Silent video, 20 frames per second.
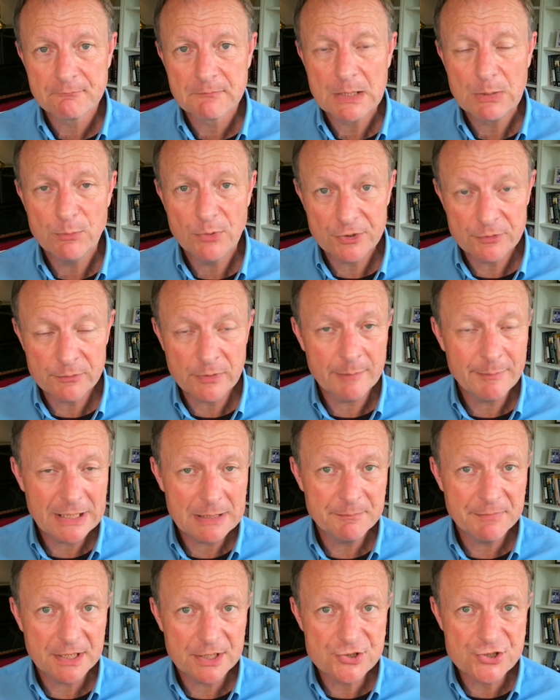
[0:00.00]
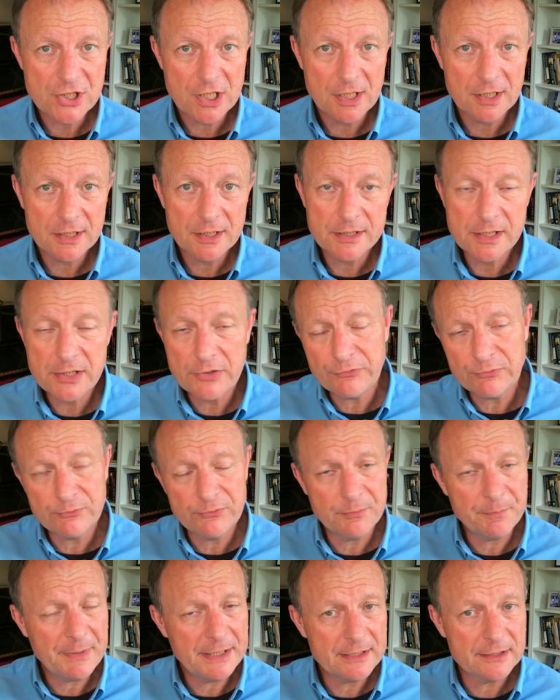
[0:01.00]
What do I mean by jargon? This would
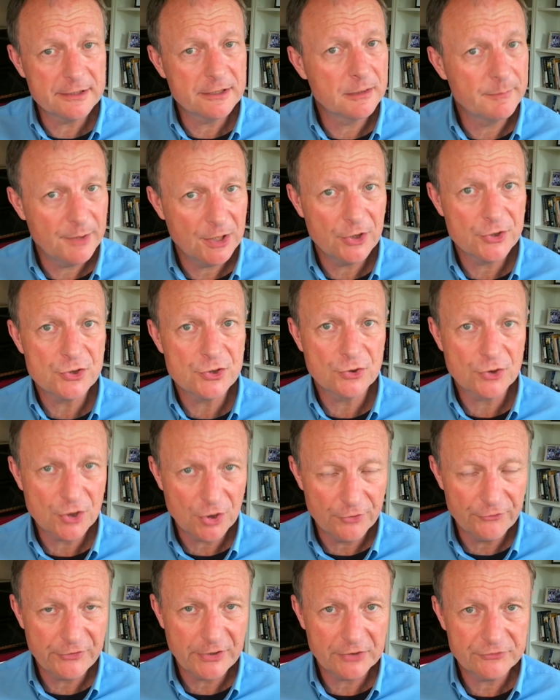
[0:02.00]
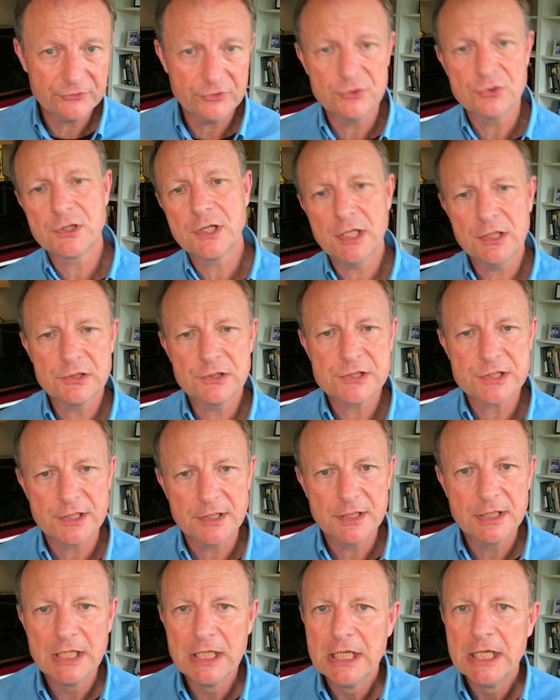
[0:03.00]
depend a little bit on your context and your culture,
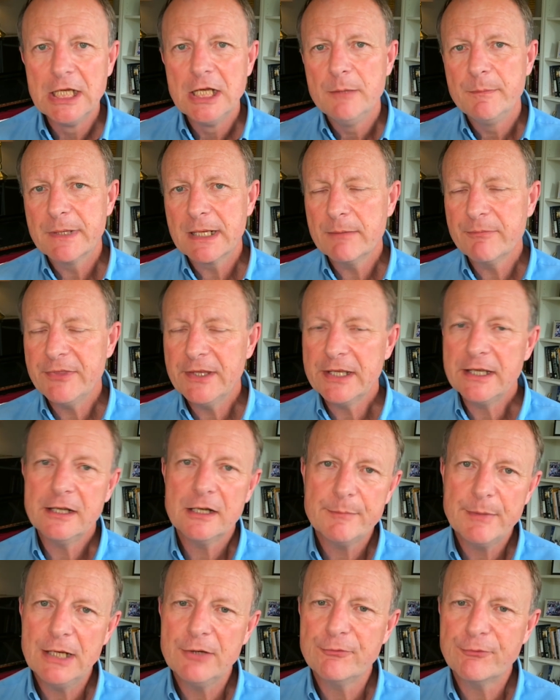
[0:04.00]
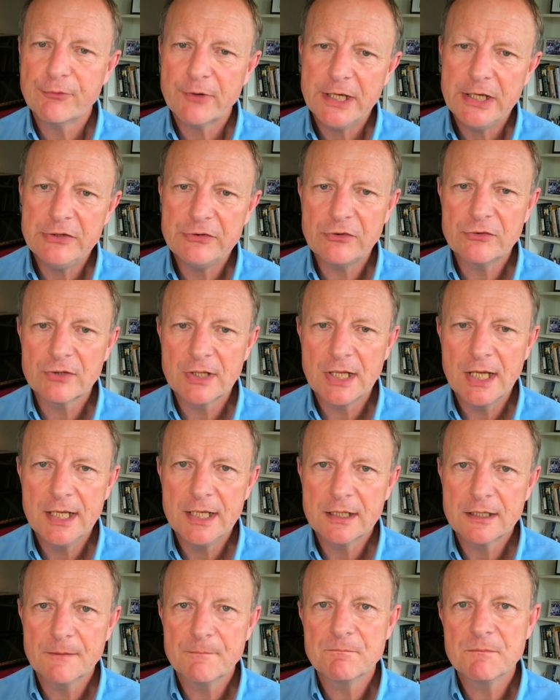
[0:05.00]
but I'm thinking about phrases
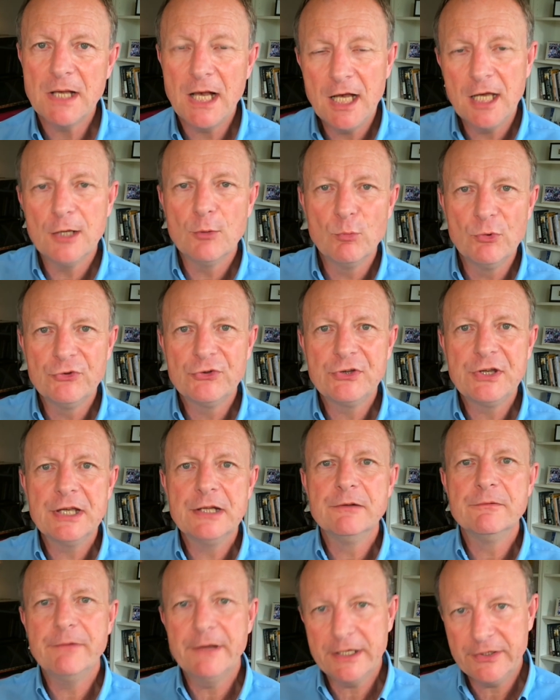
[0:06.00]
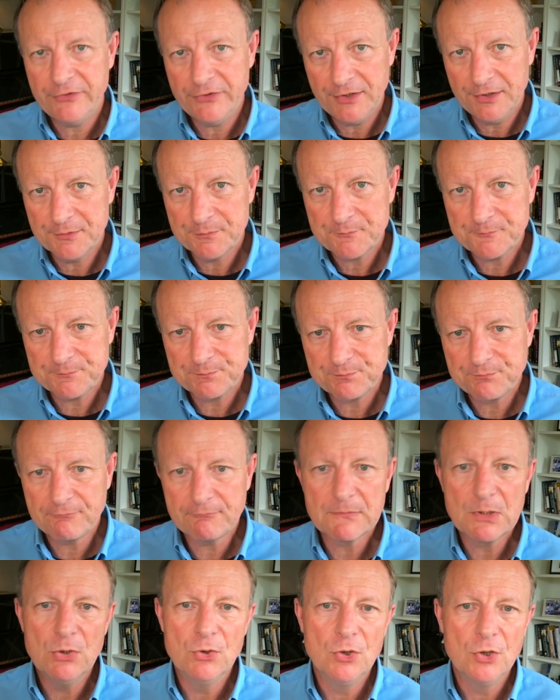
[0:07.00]
like, "I was convicted,"
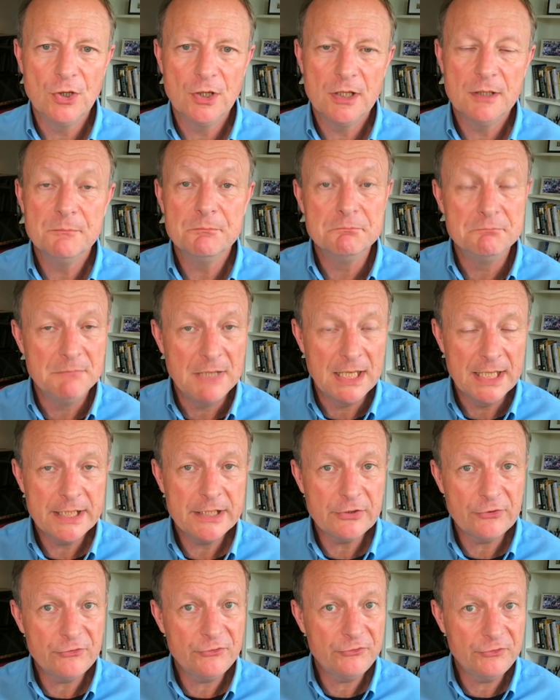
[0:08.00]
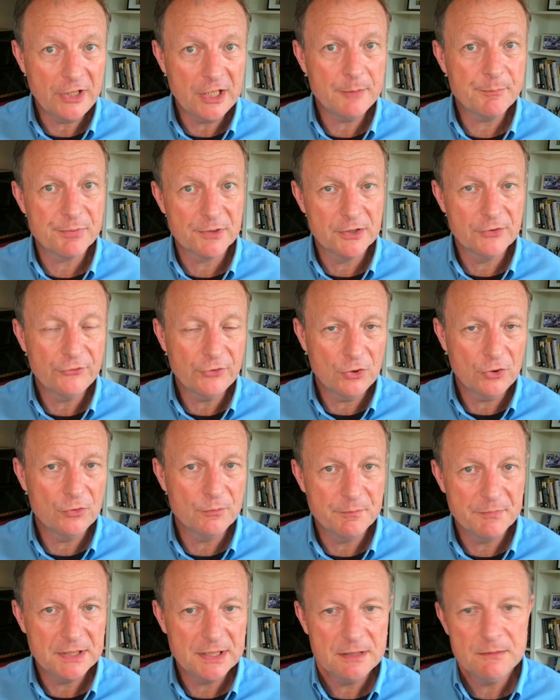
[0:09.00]
or "my discipler told
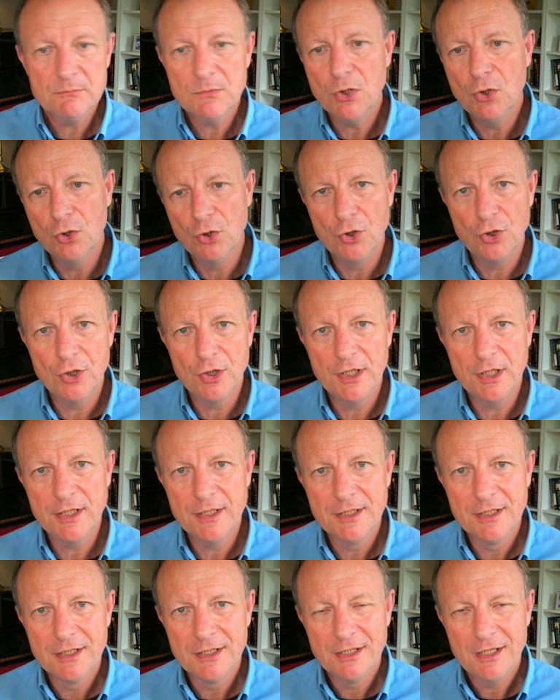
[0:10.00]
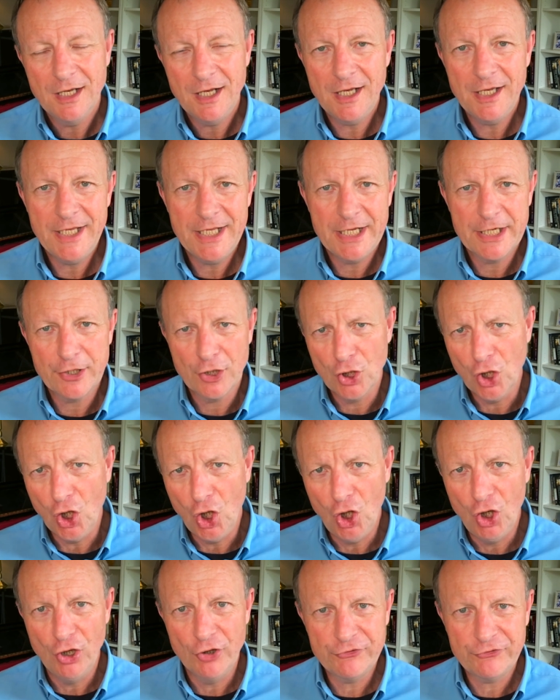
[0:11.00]
me," or "I had an
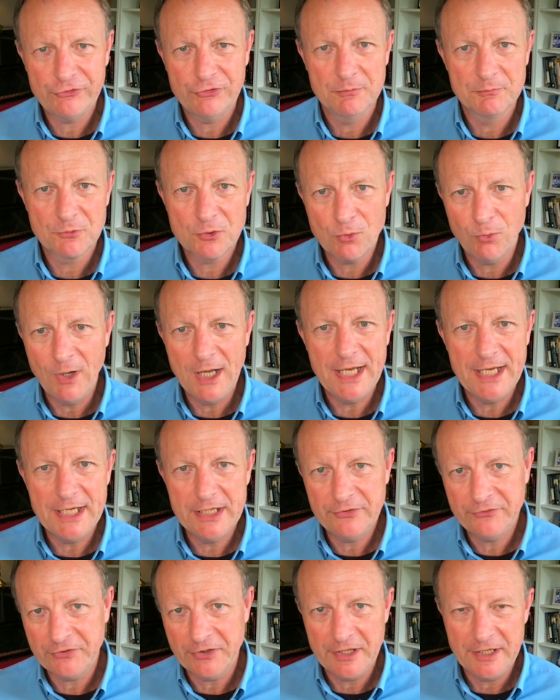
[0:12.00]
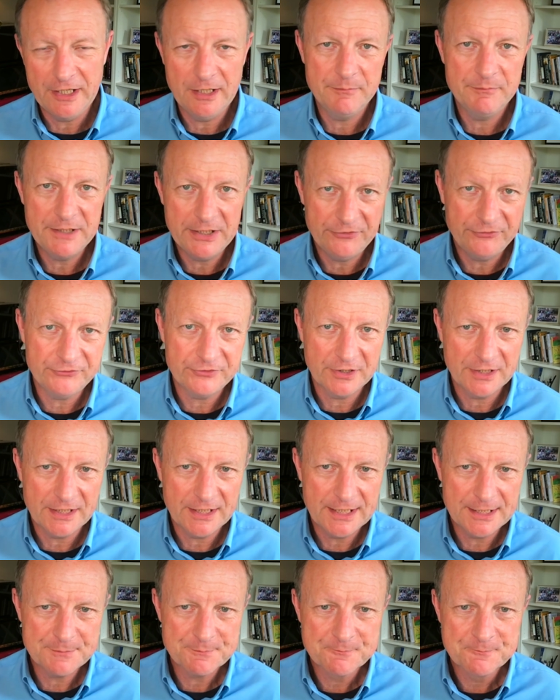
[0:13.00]
awesome quiet time yesterday."